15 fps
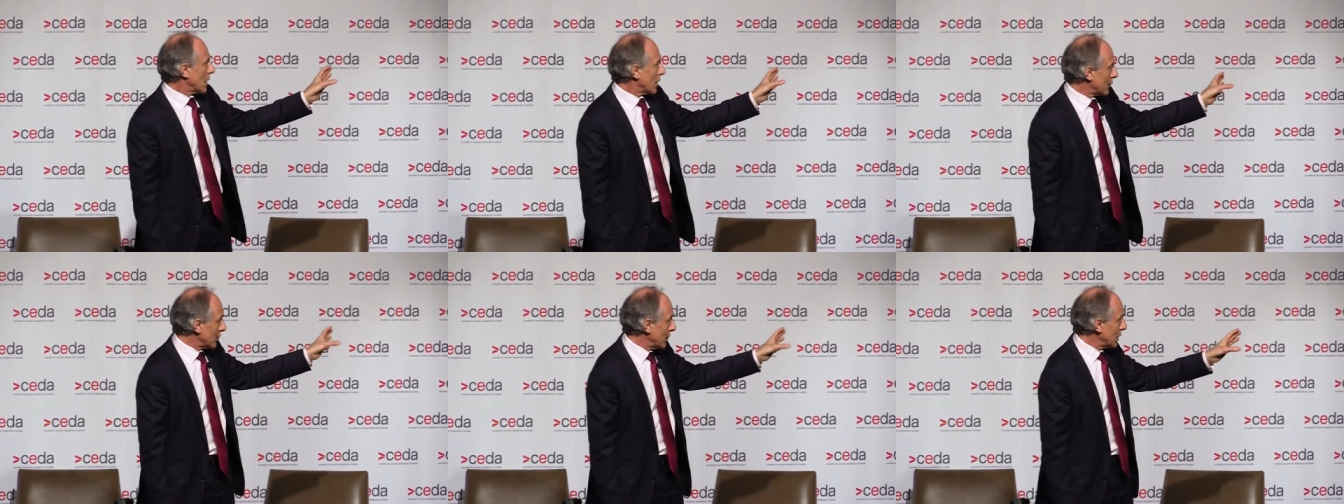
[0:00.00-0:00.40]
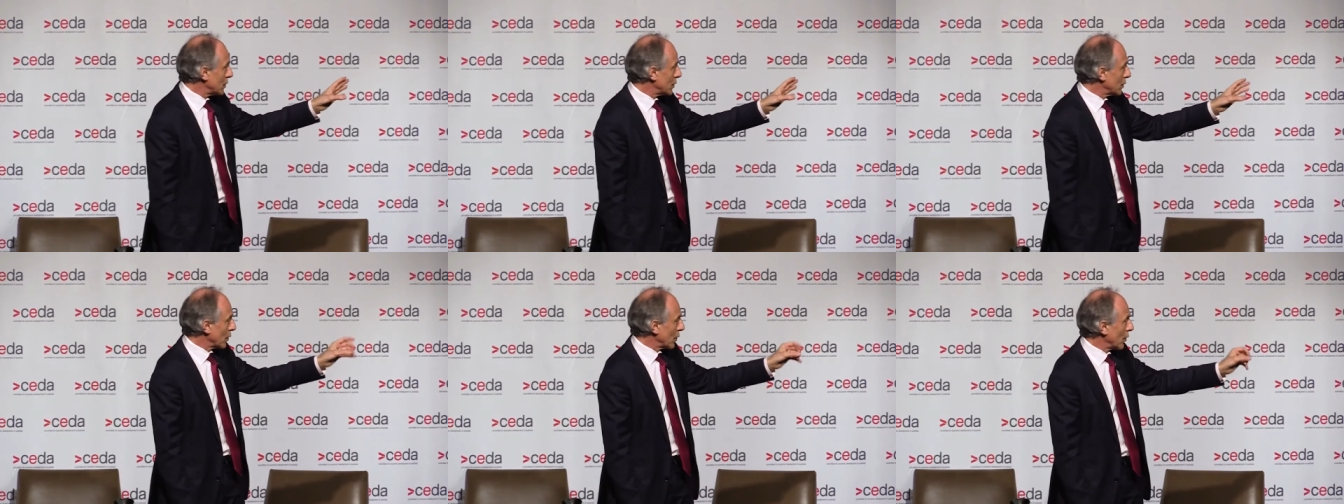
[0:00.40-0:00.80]
I've
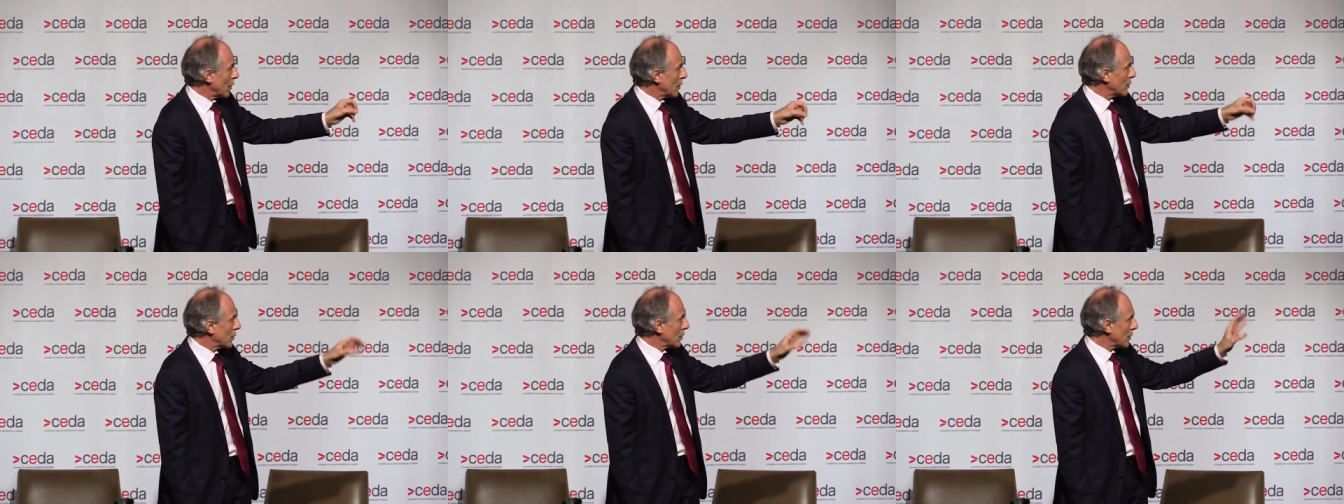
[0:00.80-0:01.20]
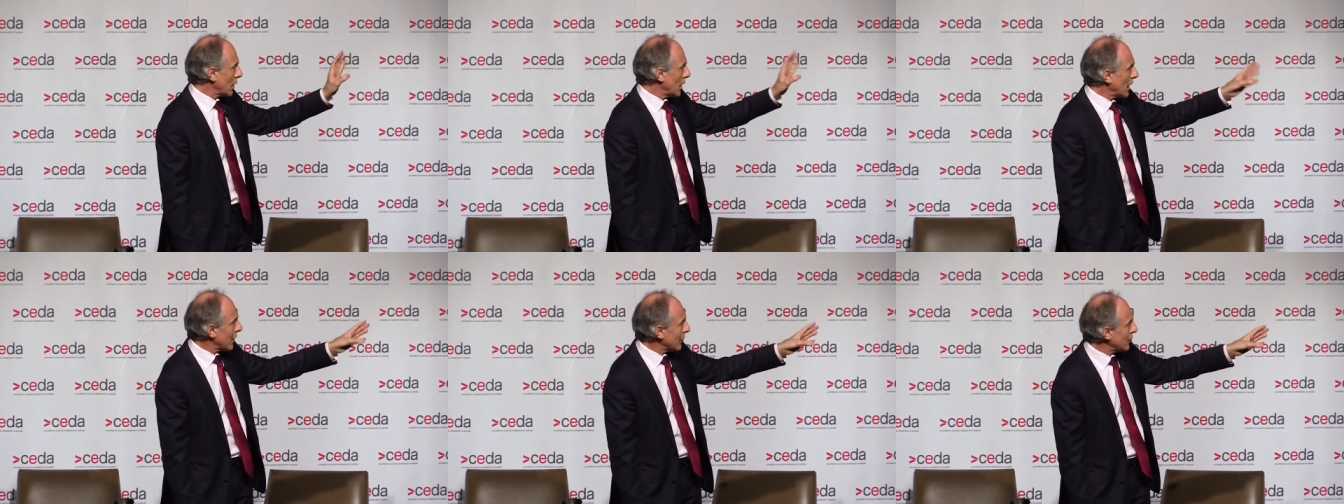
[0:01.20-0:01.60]
mentioned all of those.
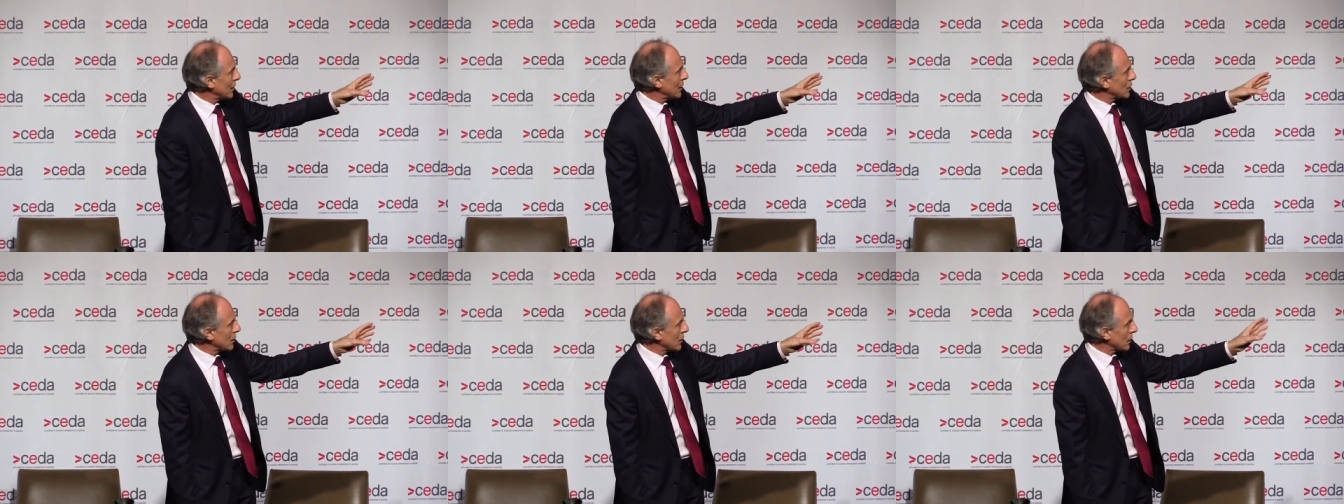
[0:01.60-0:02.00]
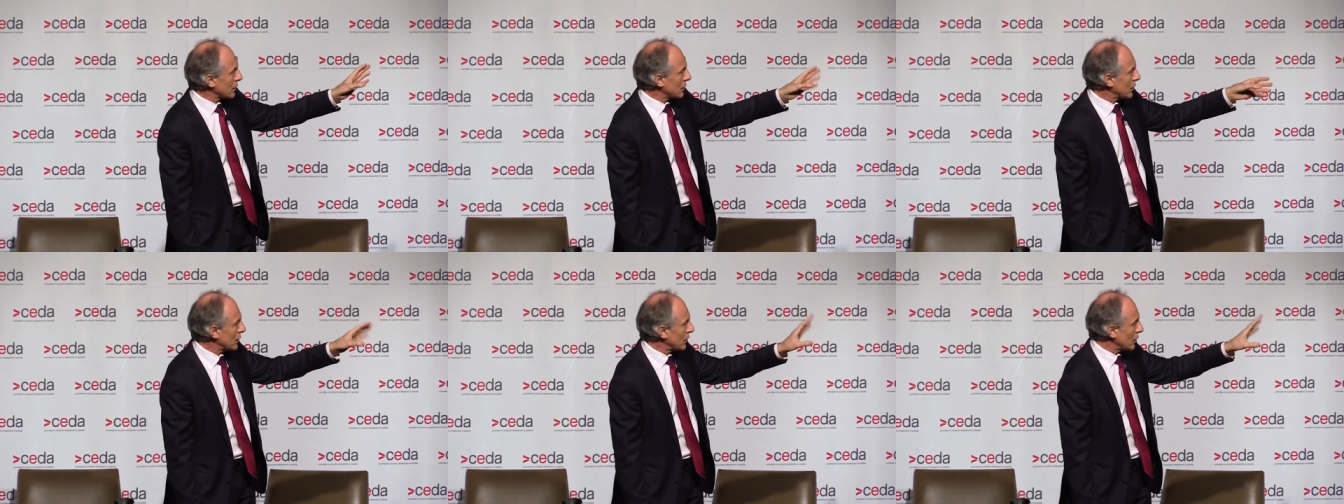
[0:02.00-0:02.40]
I haven't mentioned
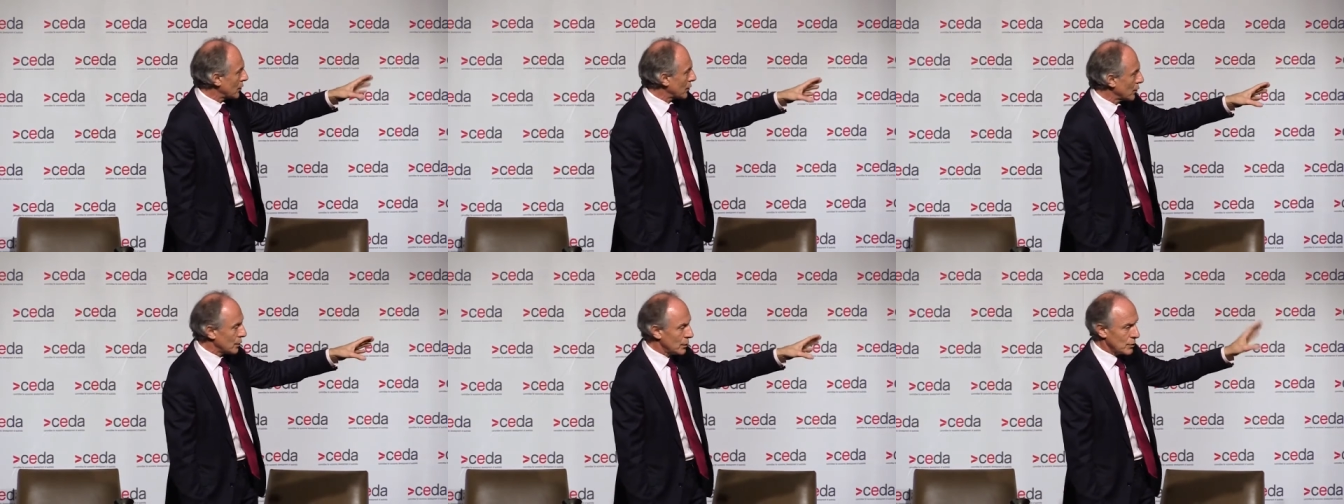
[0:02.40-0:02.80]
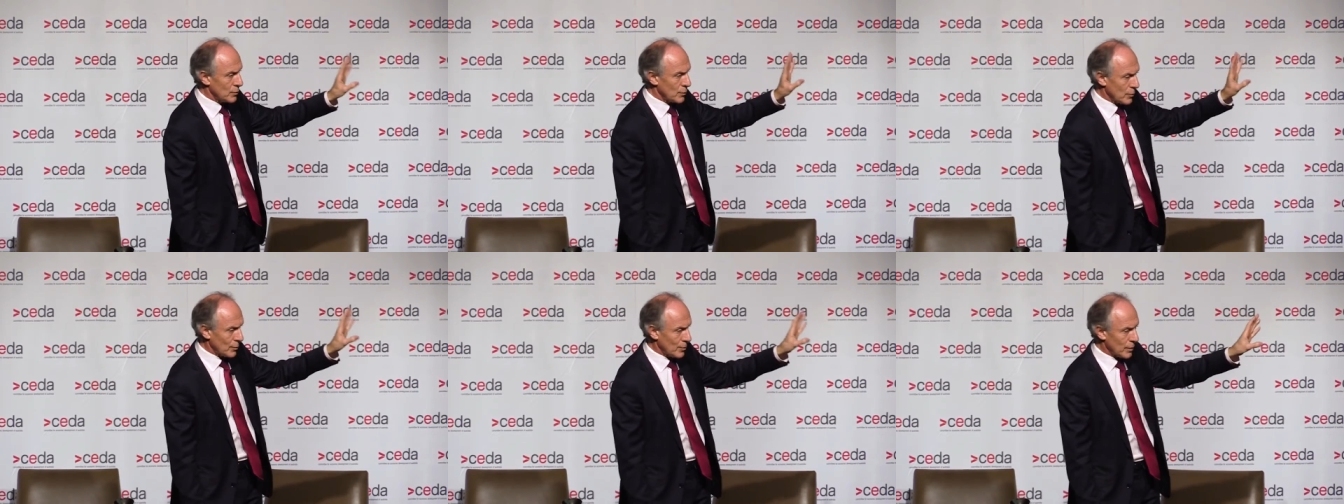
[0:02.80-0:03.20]
electricity storage
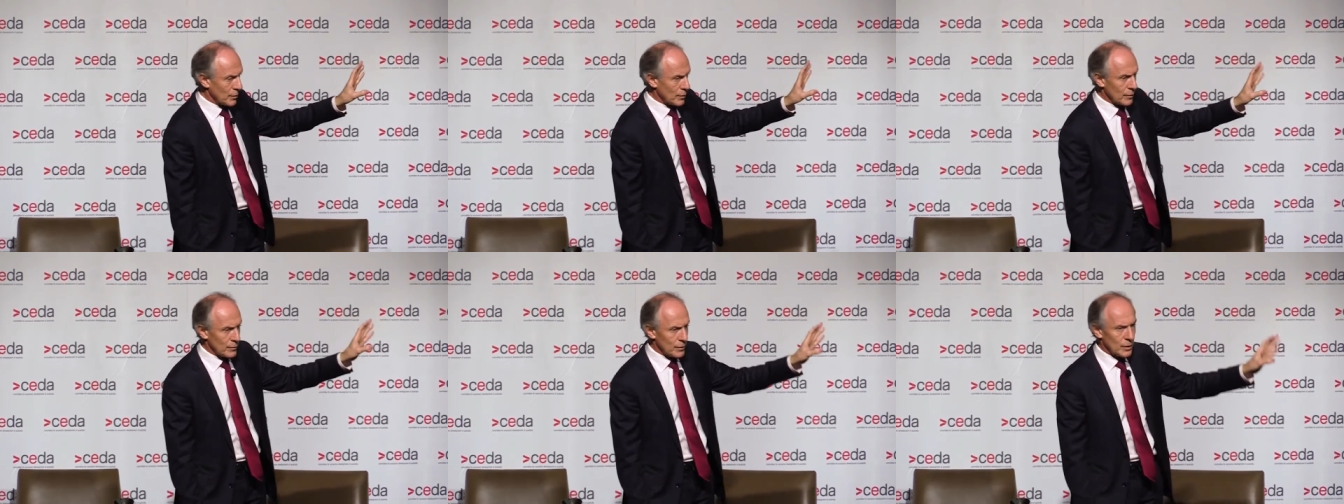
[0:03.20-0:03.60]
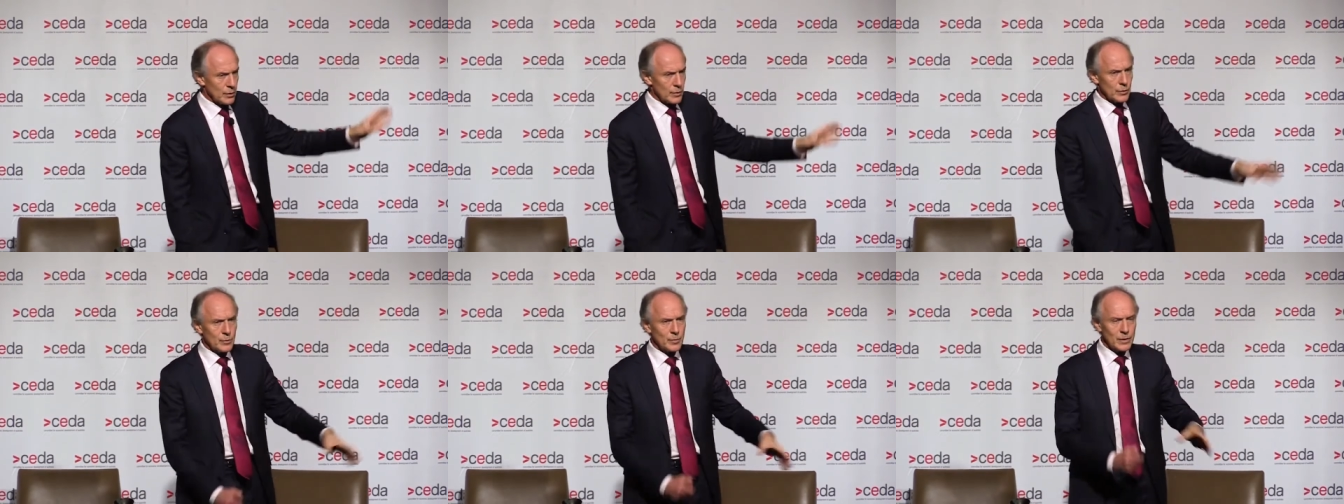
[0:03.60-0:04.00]
and responsive
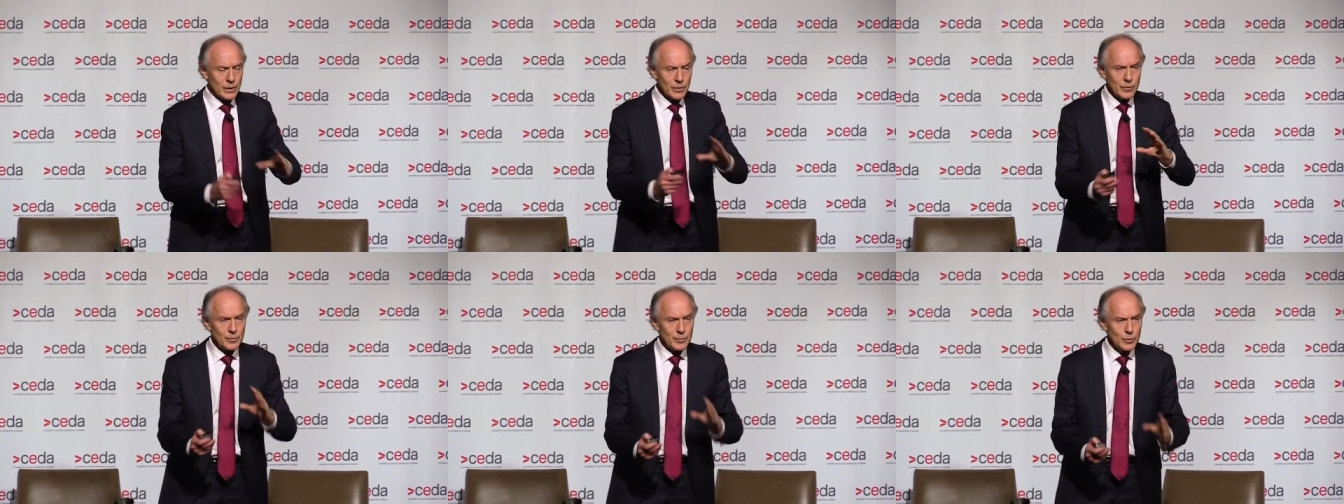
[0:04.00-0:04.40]
loads, but that's